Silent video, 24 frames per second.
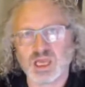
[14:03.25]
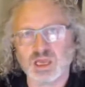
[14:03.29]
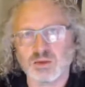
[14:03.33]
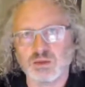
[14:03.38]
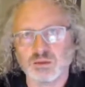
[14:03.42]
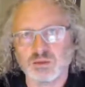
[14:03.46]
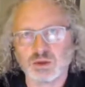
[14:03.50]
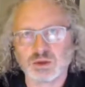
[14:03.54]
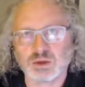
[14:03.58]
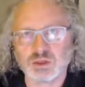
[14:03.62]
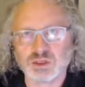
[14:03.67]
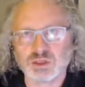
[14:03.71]

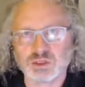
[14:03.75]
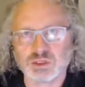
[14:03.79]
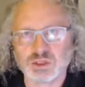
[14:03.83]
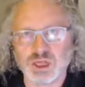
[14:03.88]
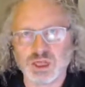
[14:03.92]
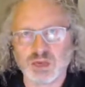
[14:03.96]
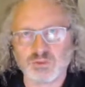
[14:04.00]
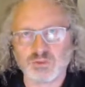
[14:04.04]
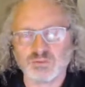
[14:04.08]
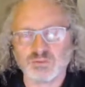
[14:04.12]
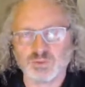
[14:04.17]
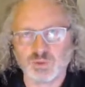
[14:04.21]
here
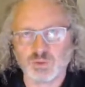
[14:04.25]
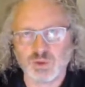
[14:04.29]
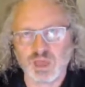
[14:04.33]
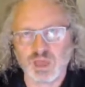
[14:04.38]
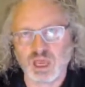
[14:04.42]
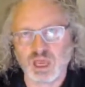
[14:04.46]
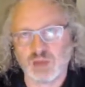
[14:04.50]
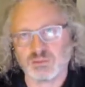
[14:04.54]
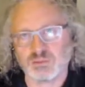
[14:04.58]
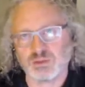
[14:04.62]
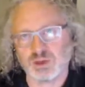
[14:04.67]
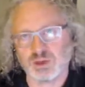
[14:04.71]
because
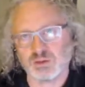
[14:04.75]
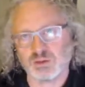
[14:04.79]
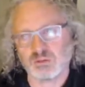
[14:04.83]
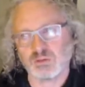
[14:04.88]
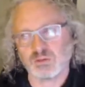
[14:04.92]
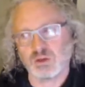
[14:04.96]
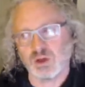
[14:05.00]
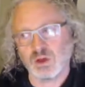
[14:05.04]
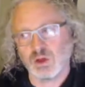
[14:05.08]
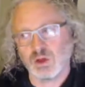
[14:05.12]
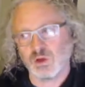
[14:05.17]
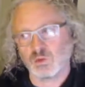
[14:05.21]
we helped
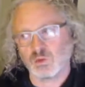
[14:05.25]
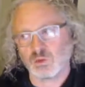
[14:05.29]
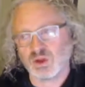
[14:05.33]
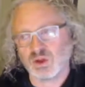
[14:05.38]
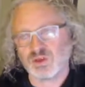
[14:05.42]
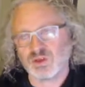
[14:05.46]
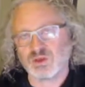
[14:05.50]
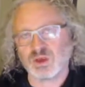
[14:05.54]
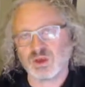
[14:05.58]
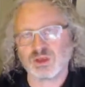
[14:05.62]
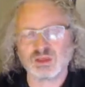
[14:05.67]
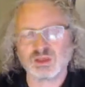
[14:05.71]
them
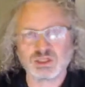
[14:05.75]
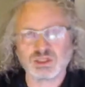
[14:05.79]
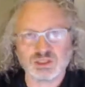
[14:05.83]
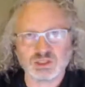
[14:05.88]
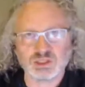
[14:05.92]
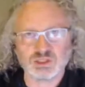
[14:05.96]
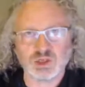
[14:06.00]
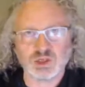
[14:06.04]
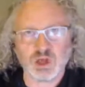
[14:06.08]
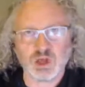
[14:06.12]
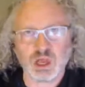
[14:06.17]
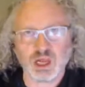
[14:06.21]
rethink the
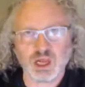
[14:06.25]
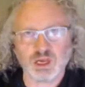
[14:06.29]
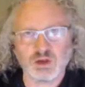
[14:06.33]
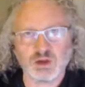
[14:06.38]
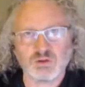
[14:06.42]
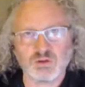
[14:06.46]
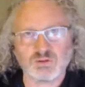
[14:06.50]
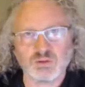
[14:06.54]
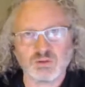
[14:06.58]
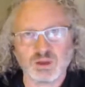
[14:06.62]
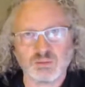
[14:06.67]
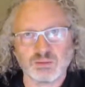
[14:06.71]
design
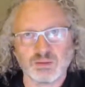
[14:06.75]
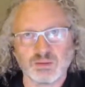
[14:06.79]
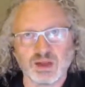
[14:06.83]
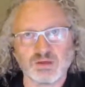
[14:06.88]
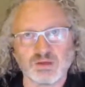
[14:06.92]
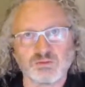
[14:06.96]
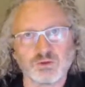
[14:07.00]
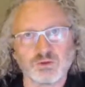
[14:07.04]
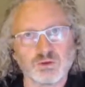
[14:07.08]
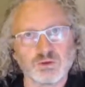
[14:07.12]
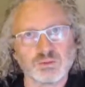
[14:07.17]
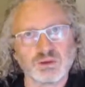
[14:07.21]
of their
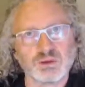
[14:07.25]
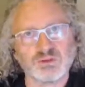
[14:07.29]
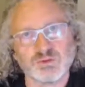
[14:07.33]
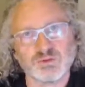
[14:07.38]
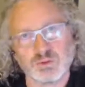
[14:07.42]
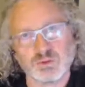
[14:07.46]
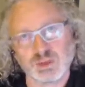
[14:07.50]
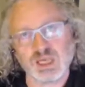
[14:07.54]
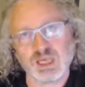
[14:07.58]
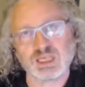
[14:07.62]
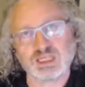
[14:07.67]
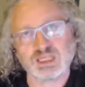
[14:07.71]
platform
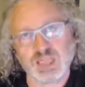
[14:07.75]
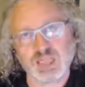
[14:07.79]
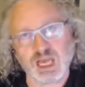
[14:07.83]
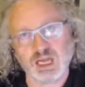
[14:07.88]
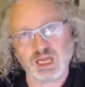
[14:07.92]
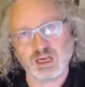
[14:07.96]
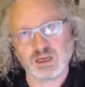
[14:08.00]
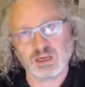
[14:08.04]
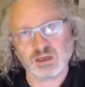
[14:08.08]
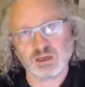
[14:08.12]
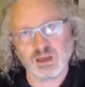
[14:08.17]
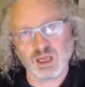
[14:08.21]
before they
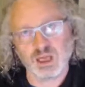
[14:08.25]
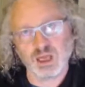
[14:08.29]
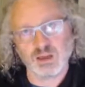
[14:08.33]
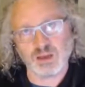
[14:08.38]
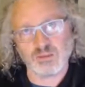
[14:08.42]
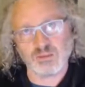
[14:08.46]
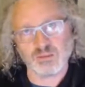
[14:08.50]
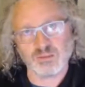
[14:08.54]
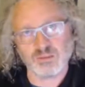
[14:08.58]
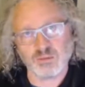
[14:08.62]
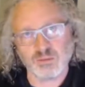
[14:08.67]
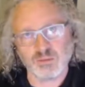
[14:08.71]
started
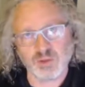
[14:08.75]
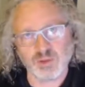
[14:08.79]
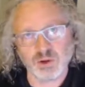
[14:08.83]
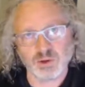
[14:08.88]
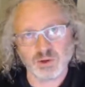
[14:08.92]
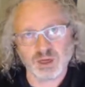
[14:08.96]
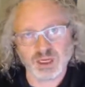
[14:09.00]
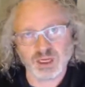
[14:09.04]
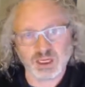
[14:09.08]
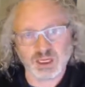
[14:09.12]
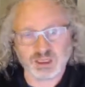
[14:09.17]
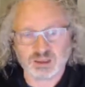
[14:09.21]

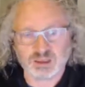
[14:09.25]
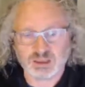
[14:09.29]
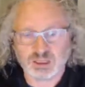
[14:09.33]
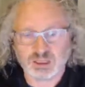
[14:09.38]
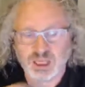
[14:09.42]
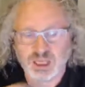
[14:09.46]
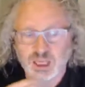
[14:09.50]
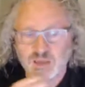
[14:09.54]
building it.